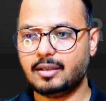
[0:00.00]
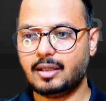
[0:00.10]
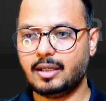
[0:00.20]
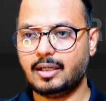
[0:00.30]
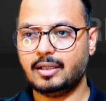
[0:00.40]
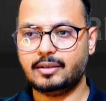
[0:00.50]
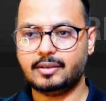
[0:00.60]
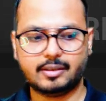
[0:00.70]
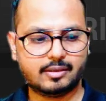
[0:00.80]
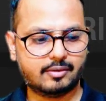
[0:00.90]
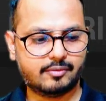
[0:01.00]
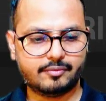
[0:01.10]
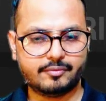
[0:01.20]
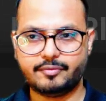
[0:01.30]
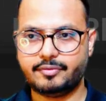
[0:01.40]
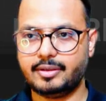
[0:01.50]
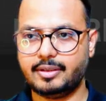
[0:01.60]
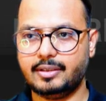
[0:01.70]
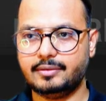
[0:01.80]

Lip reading: and I'll take the Fresnel.